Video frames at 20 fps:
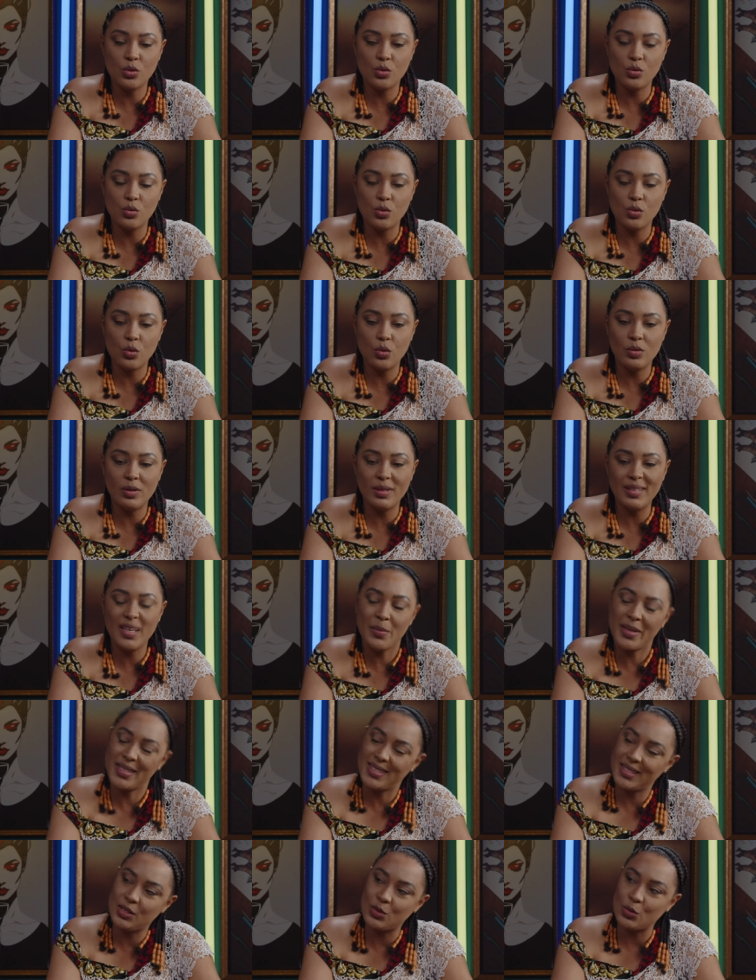to
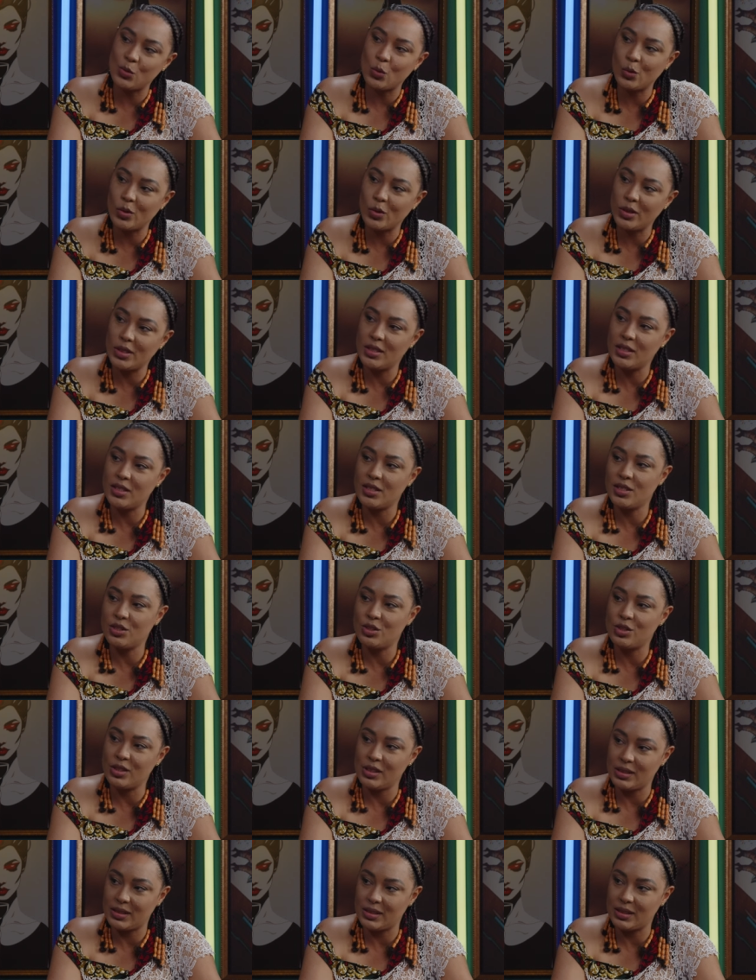limit it to only
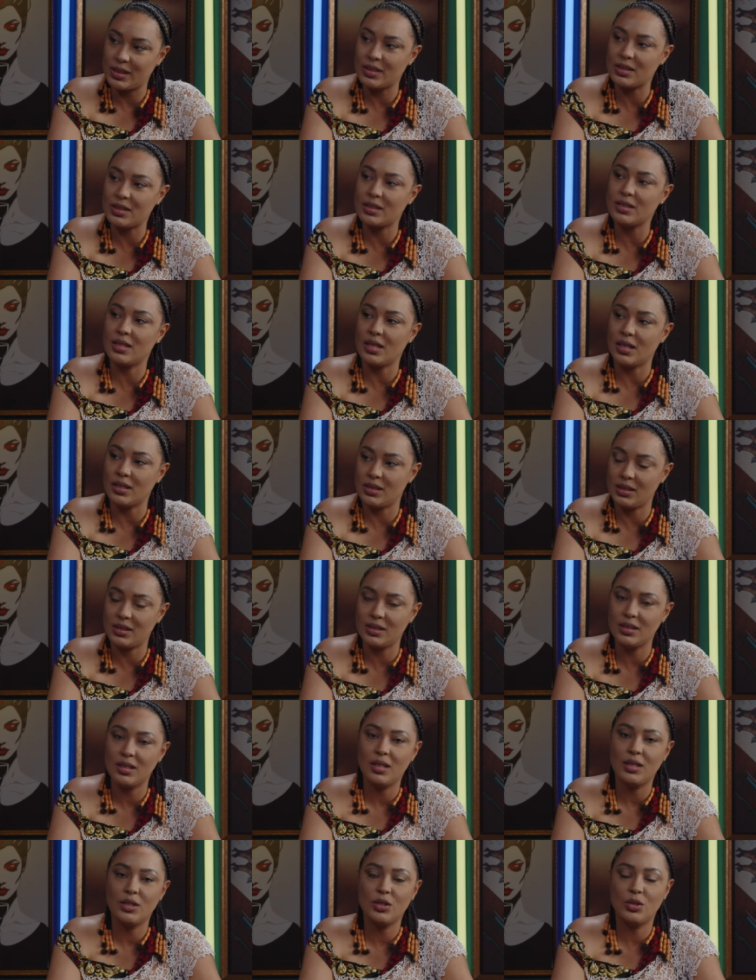religion. Jesus. Yes,
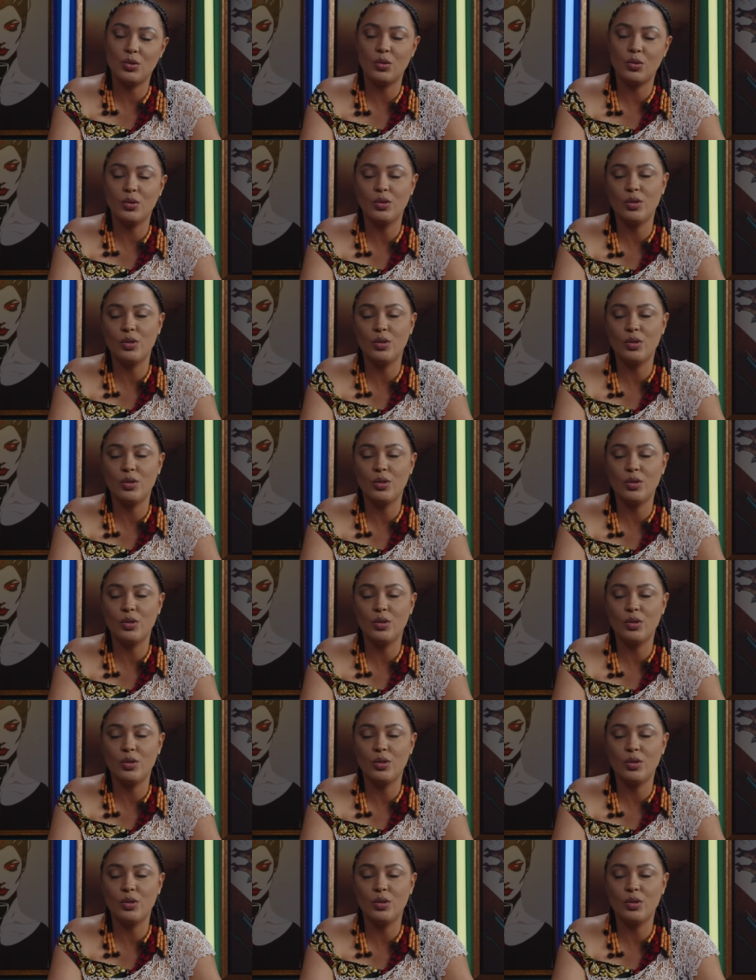to only